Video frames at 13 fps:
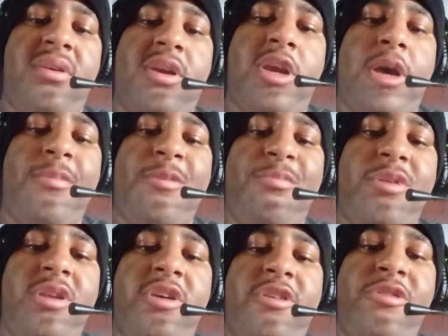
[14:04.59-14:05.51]
Comment
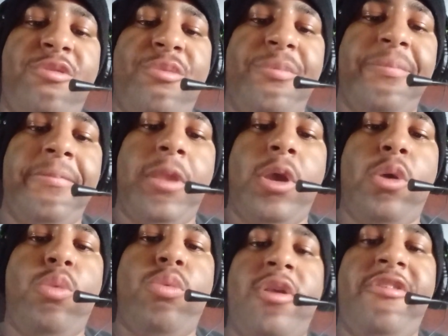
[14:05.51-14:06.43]
below
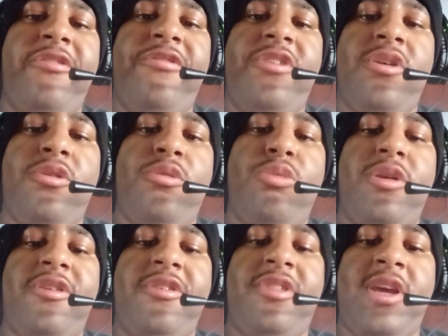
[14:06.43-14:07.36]
on what you feel,
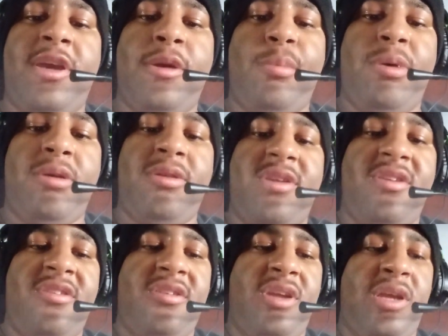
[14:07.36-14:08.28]
what you think about
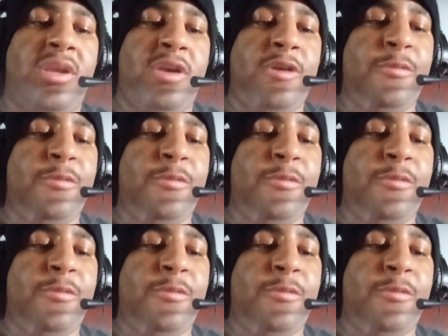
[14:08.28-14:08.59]
this, and